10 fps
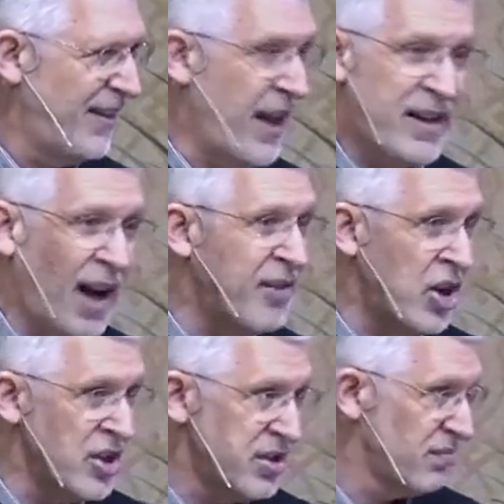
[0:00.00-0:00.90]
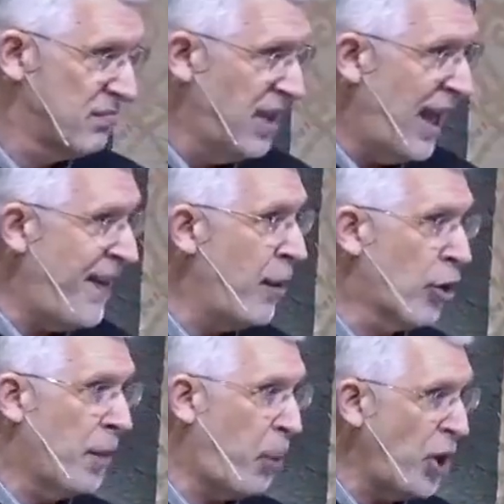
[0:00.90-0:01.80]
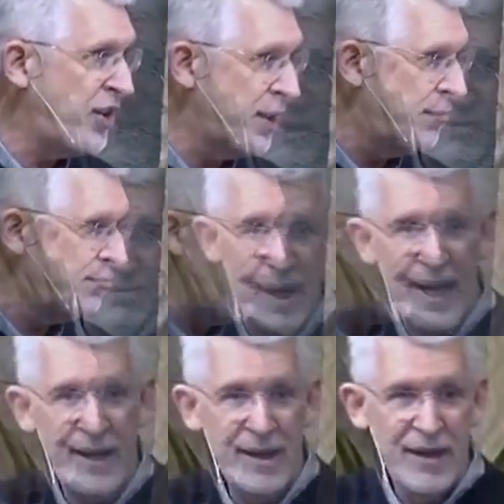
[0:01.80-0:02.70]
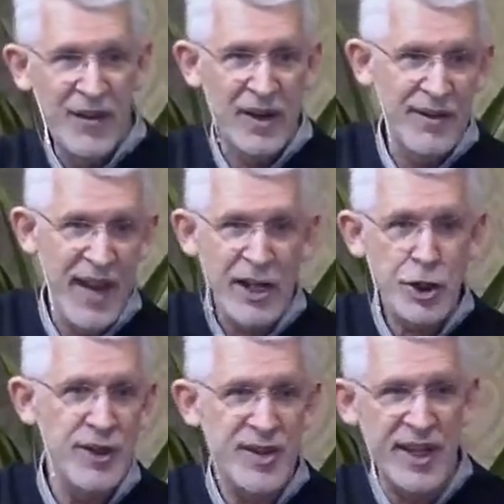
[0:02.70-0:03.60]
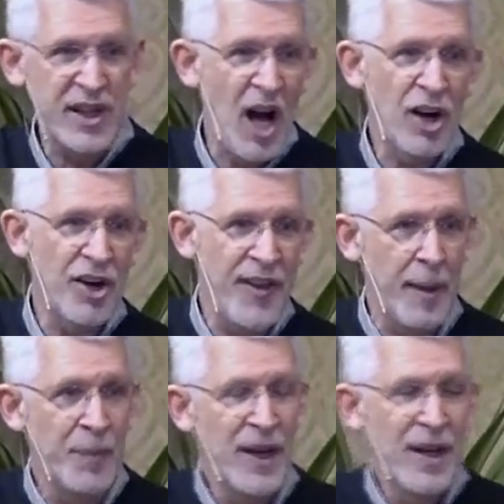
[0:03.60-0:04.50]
They had governors, and they were appointed by the nations that conquered them.